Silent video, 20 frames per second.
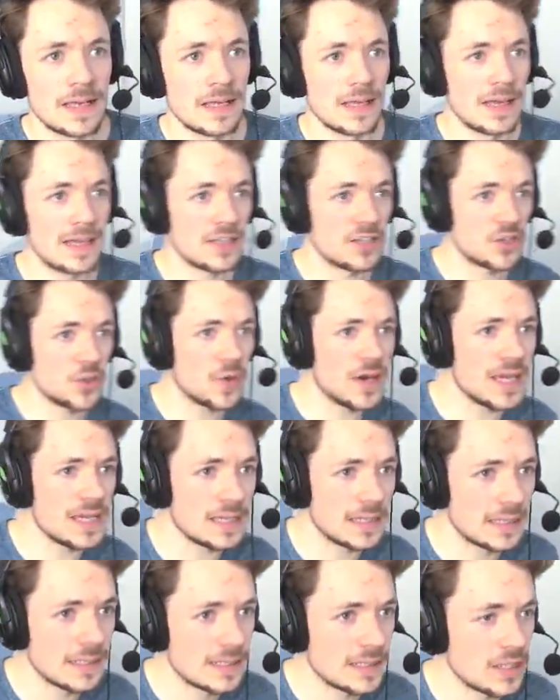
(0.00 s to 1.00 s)
That's a tree!
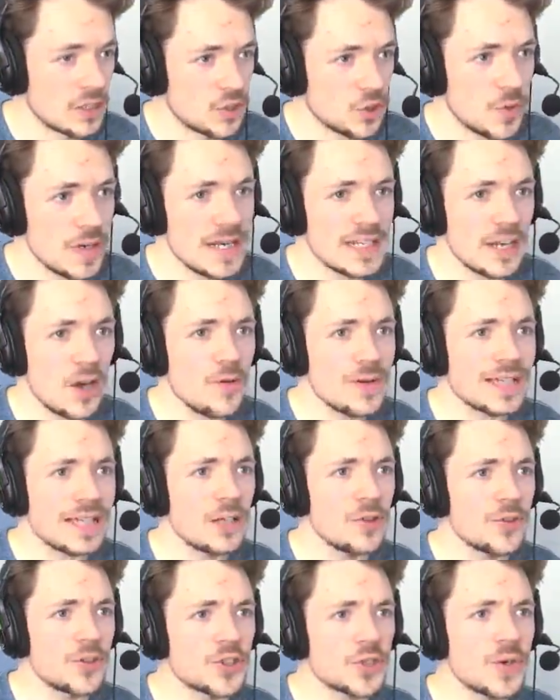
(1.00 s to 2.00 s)
The tree! Don't
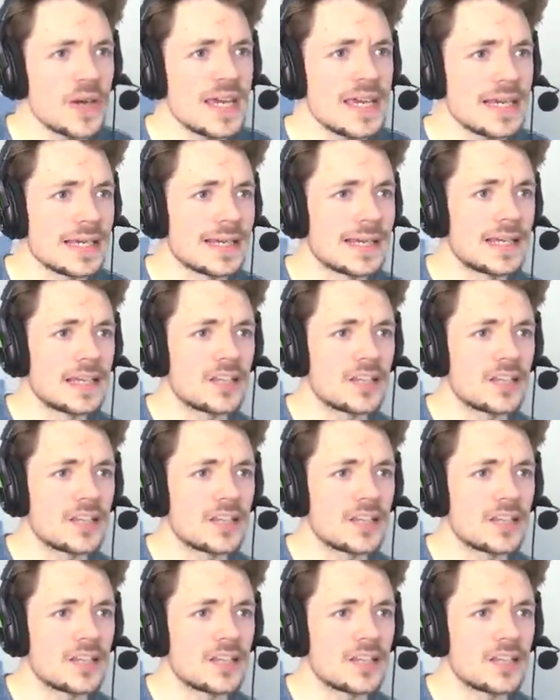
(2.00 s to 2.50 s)
kill the tree!